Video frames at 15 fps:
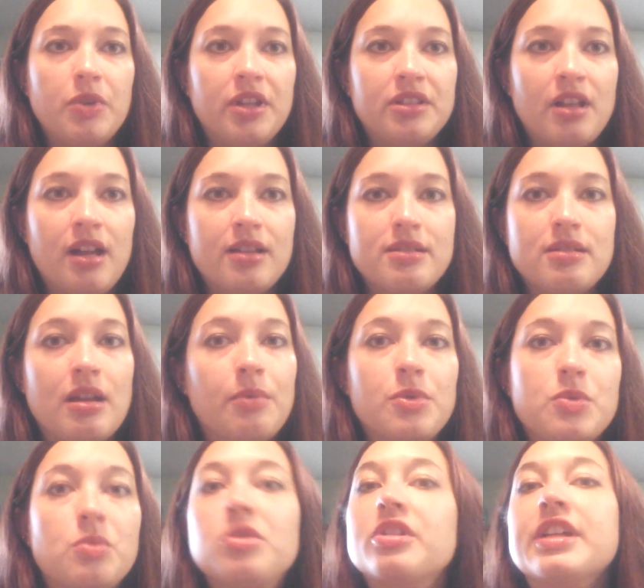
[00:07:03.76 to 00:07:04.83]
blood loss, and I
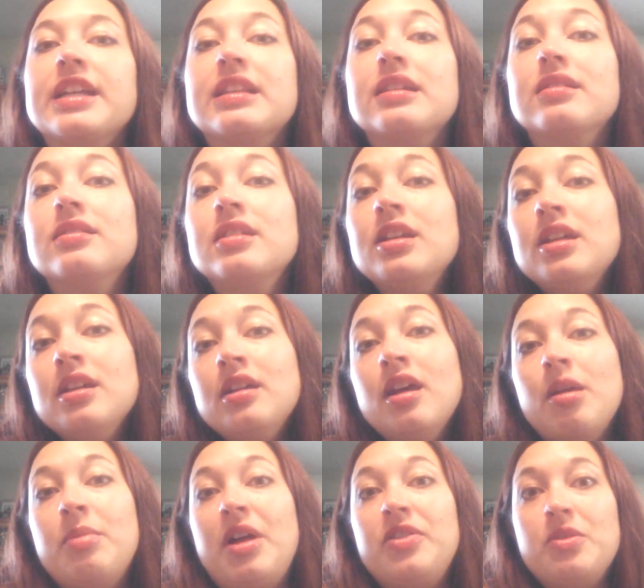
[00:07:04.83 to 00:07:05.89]
was worried
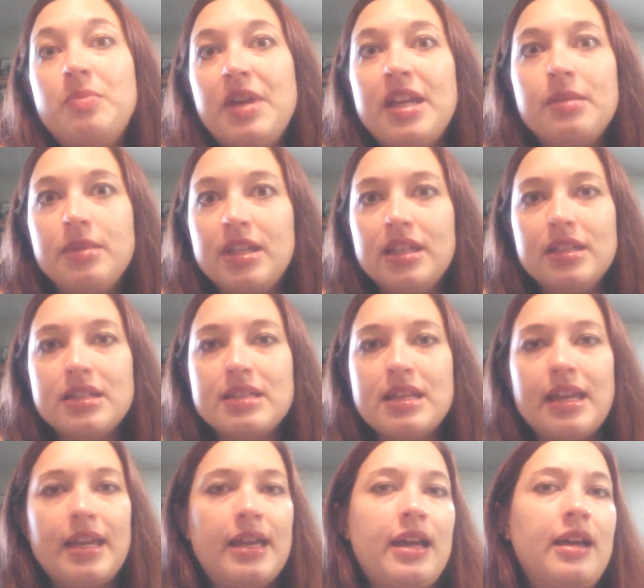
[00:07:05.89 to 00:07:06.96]
about the babies,
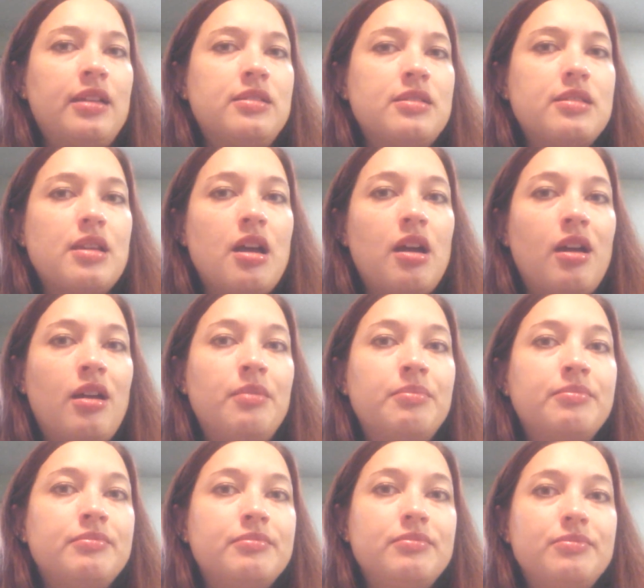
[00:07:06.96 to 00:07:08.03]
and
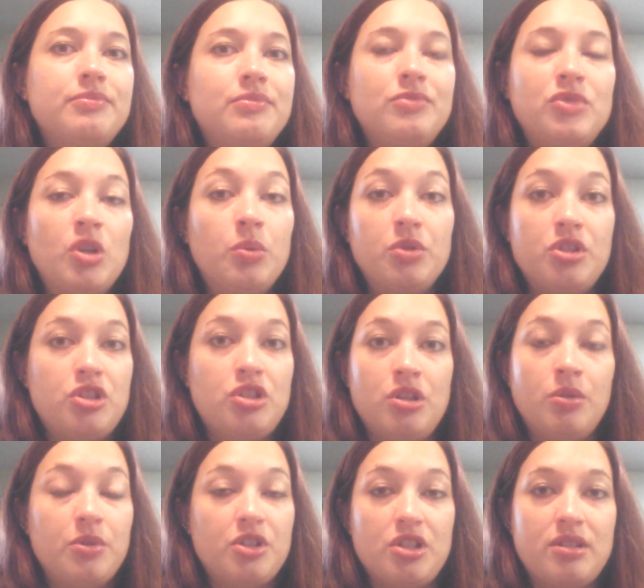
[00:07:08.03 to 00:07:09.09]
there was
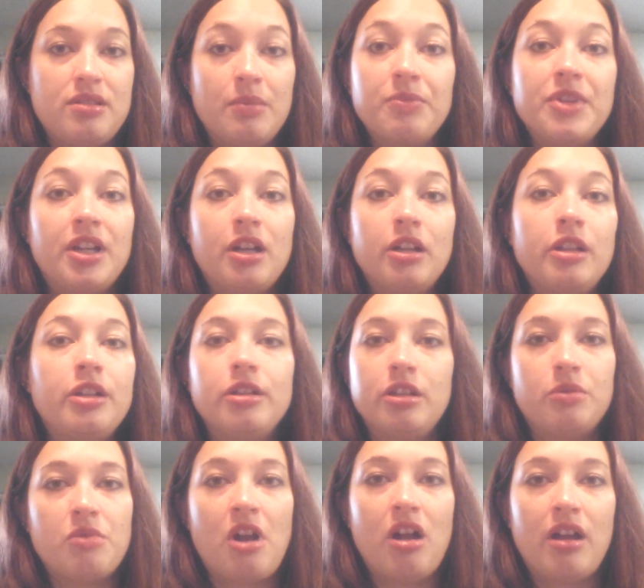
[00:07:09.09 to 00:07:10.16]
just something clearly
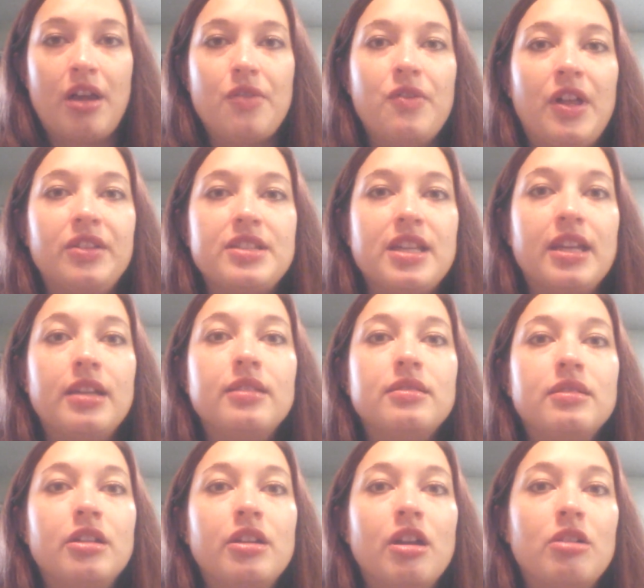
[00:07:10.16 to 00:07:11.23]
wrong. I felt it,
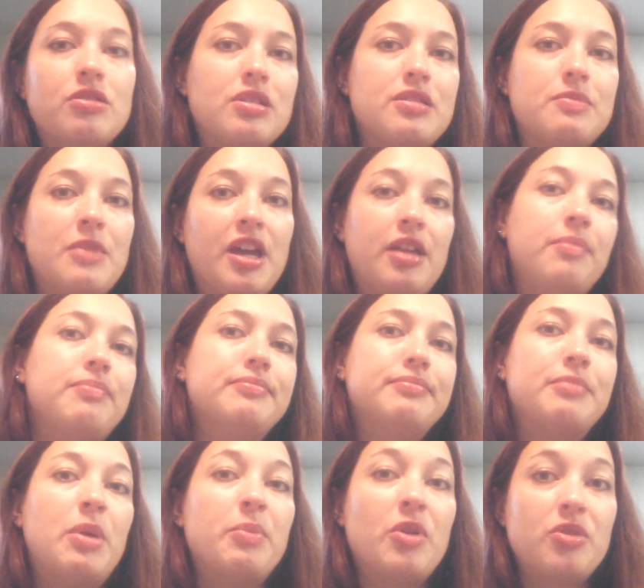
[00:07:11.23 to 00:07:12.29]
you know, just my
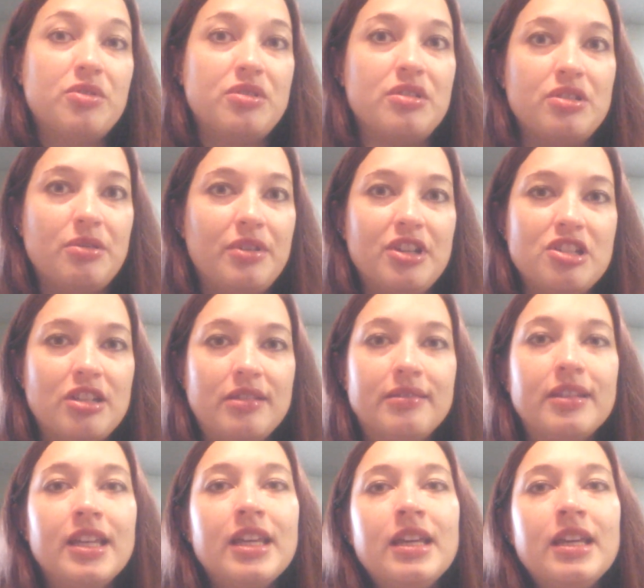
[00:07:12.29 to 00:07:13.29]
mother's intuition.